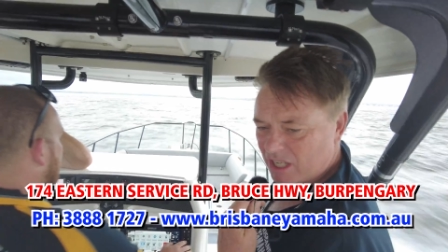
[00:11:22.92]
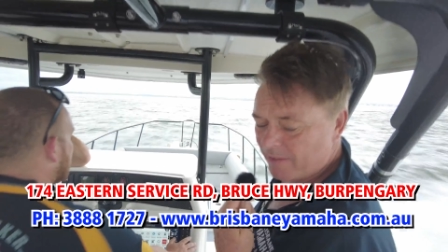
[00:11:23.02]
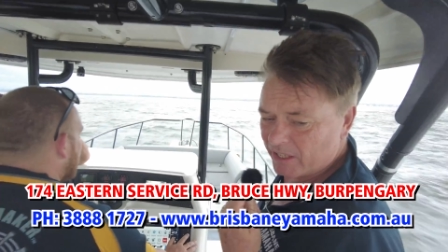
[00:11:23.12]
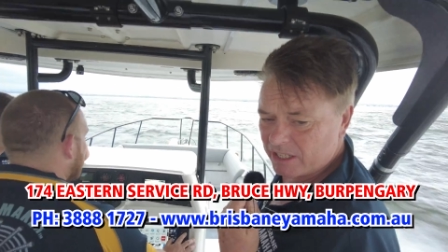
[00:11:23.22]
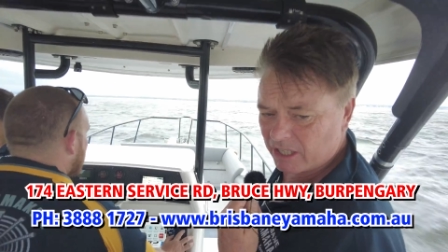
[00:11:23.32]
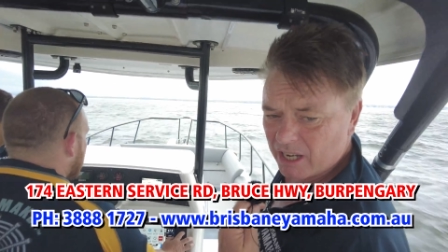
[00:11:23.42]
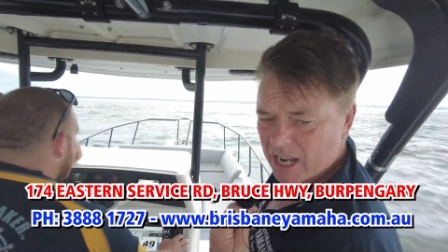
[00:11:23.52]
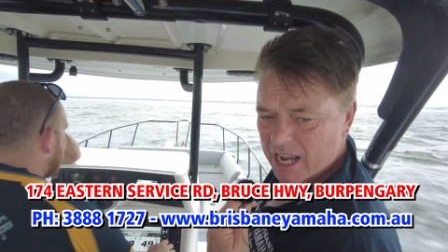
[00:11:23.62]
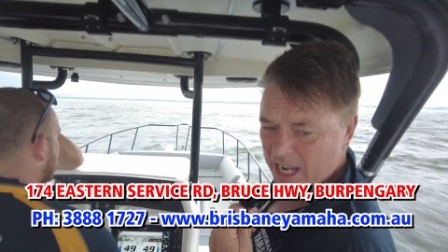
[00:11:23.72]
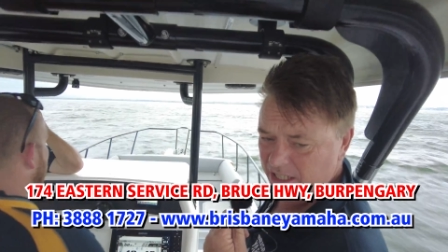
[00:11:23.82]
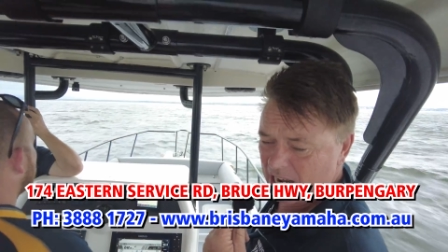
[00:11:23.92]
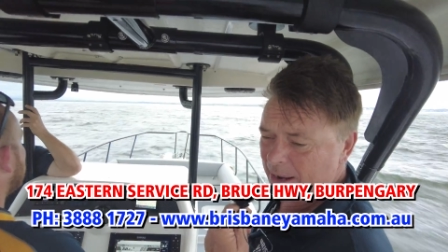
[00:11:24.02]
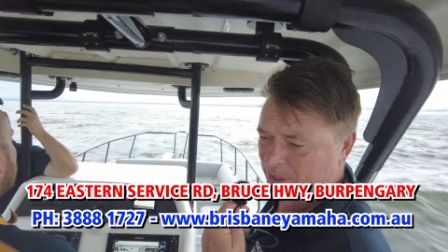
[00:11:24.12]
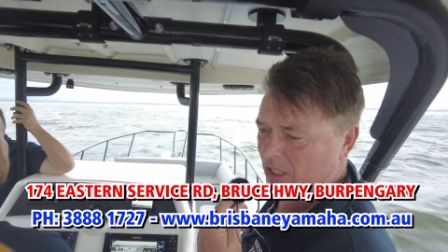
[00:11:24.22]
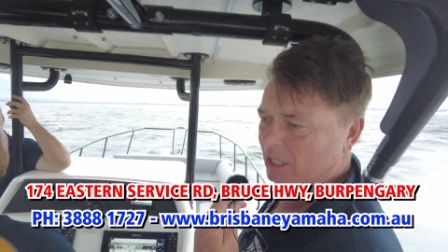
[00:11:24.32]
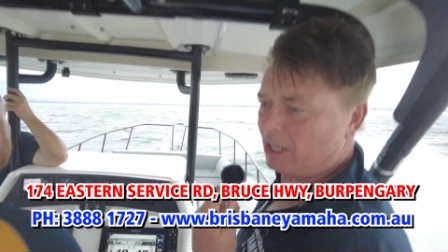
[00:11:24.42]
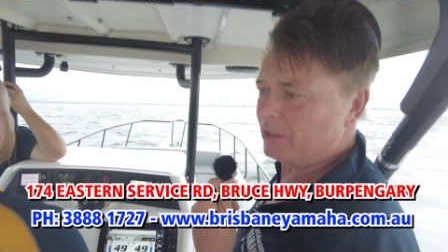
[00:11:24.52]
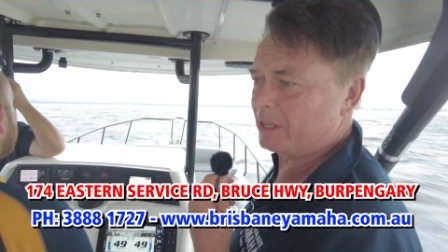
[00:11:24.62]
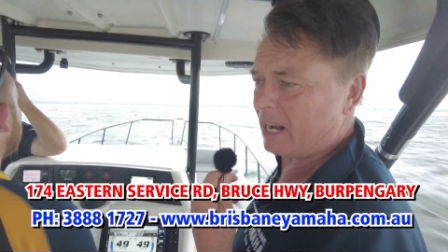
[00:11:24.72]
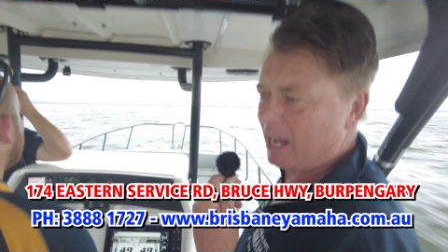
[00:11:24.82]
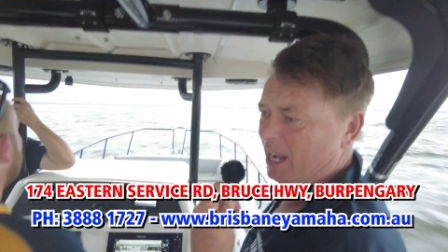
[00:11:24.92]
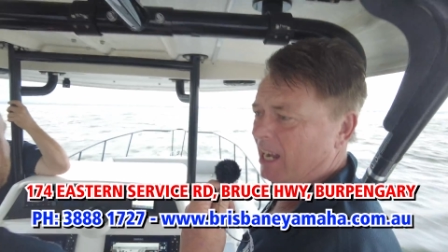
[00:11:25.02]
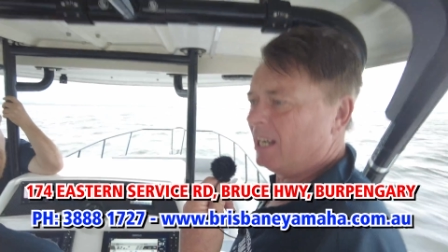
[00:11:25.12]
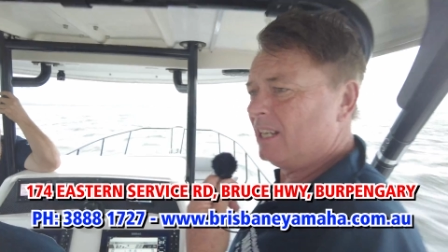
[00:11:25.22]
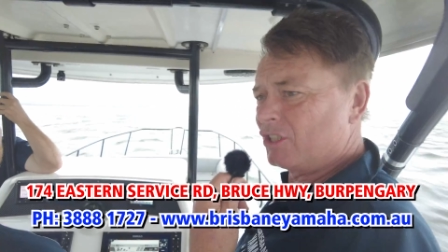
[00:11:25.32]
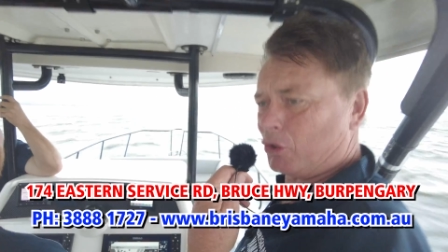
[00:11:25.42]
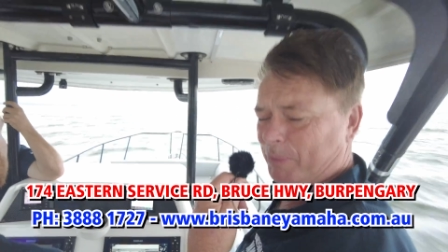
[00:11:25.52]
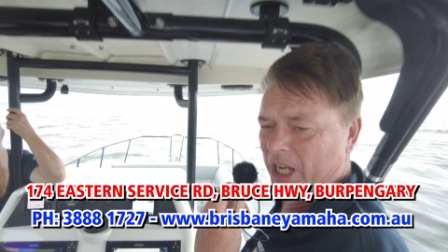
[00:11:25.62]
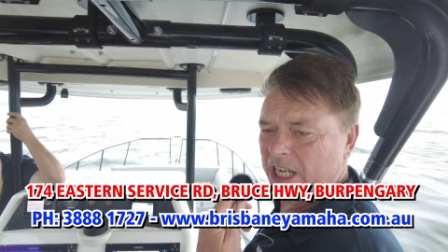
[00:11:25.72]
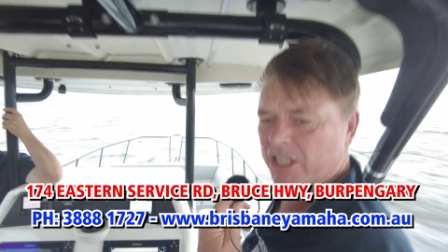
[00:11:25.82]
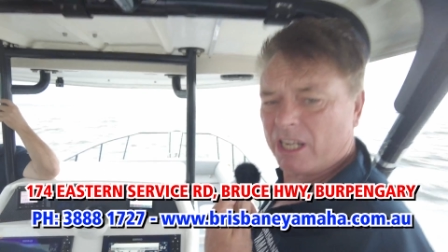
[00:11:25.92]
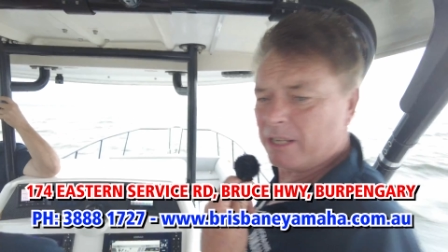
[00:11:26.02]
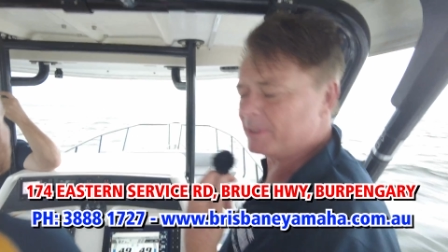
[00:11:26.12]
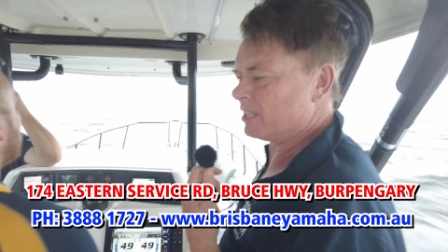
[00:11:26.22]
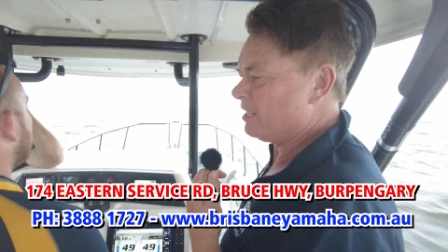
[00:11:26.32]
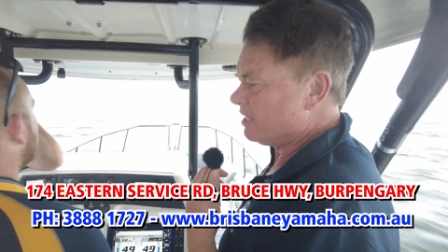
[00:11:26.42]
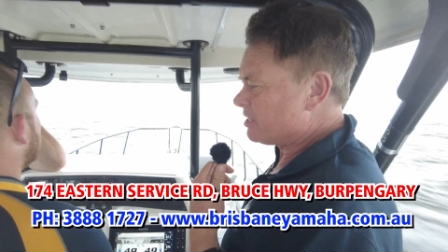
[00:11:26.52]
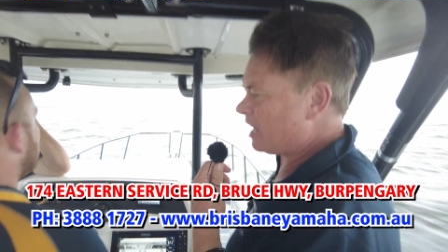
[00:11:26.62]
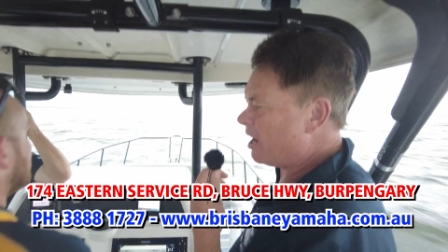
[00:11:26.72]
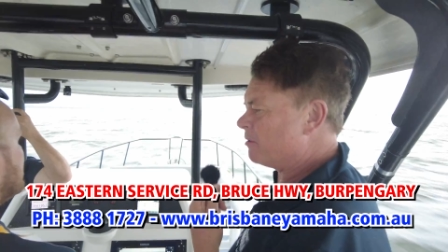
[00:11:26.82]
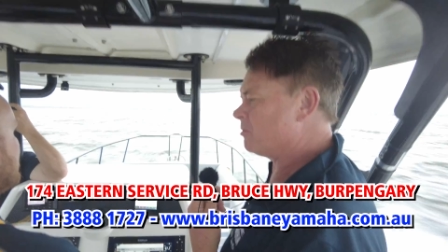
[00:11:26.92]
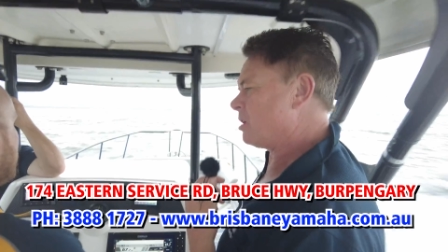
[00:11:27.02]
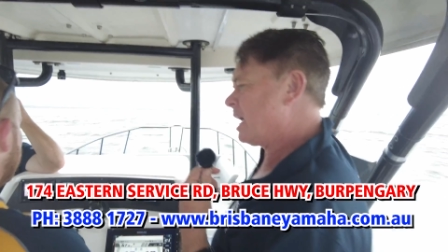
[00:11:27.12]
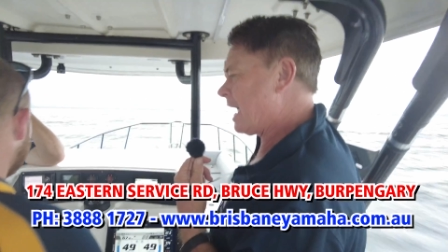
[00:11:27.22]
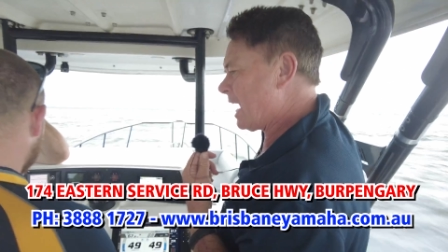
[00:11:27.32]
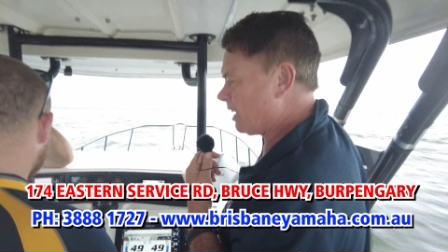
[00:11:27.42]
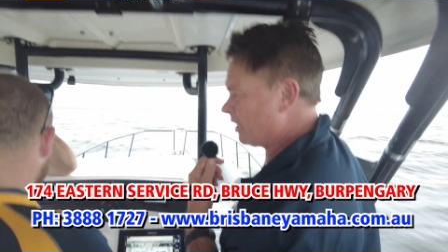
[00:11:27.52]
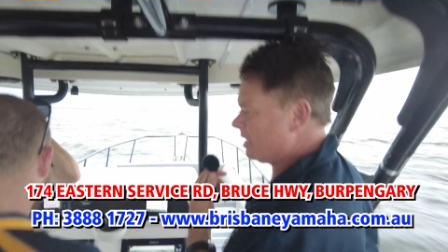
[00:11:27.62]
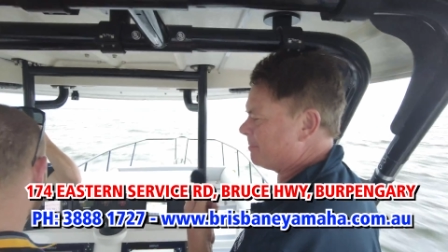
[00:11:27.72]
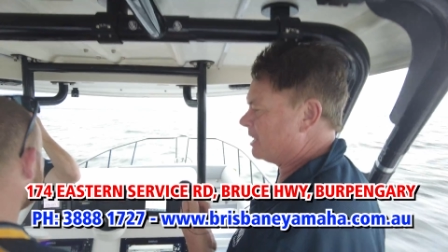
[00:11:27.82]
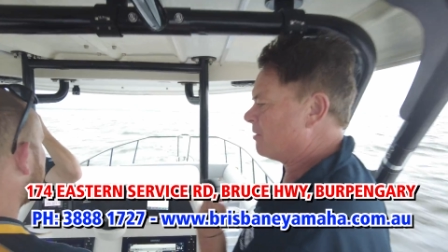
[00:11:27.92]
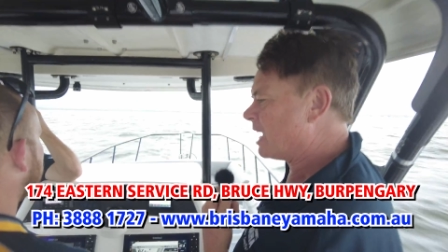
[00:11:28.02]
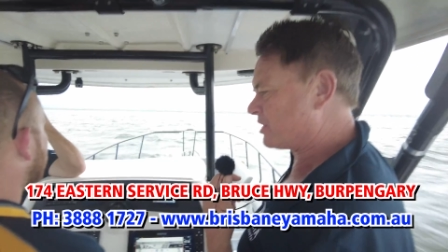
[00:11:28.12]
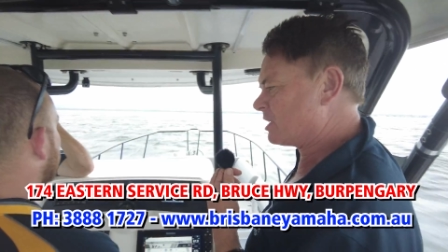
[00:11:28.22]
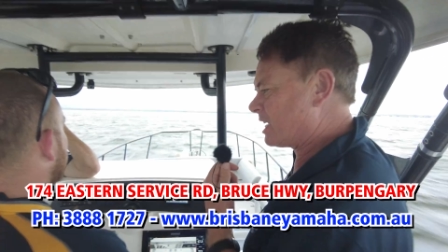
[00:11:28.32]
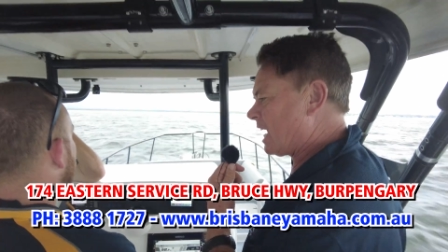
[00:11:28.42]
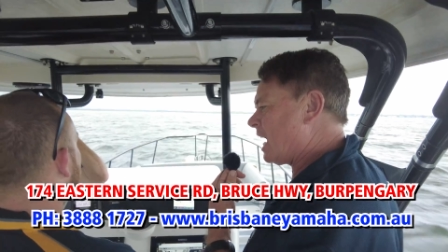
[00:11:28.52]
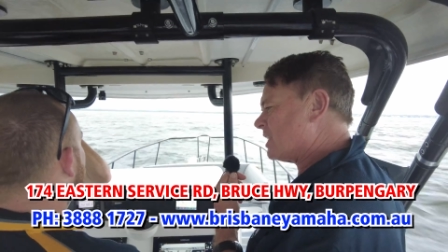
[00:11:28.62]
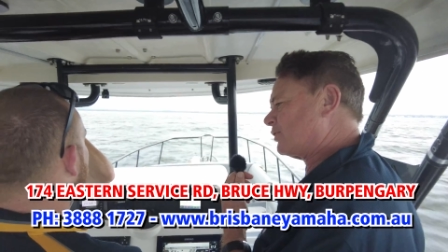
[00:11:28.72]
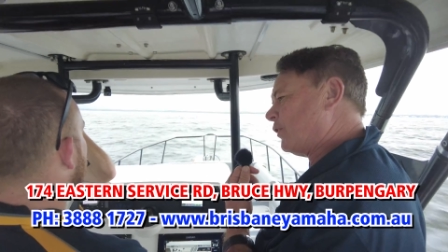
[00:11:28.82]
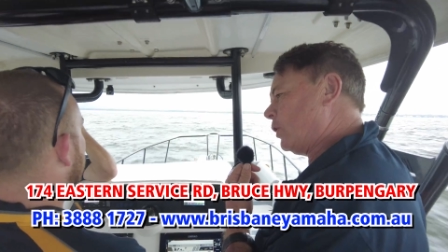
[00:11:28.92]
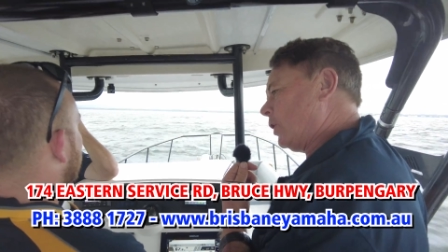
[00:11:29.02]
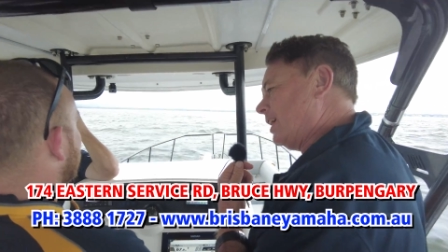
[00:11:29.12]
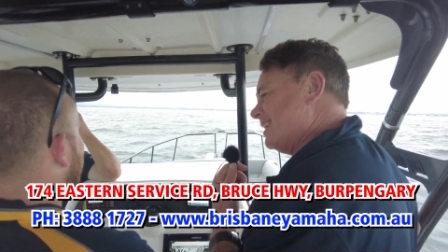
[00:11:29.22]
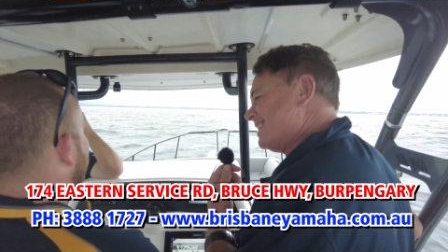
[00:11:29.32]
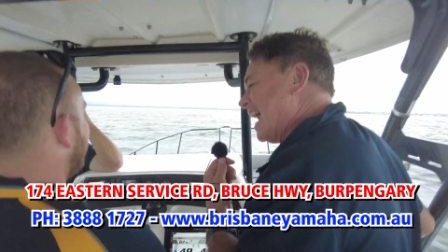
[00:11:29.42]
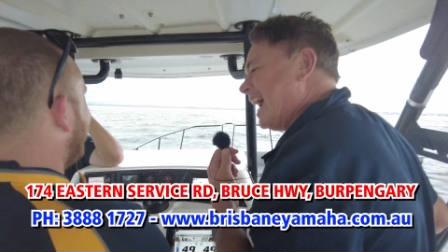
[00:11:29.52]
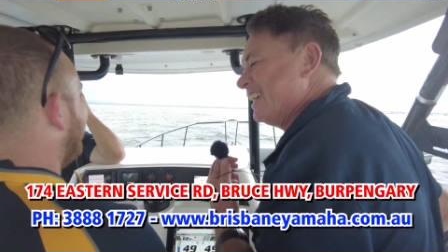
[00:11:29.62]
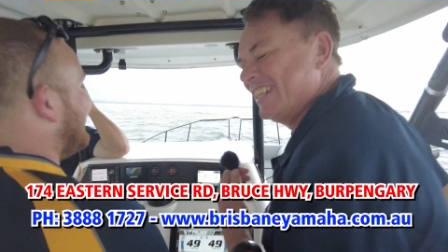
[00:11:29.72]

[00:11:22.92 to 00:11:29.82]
70, he's an absolute speed demon. So, how long have you been racing cars for? No,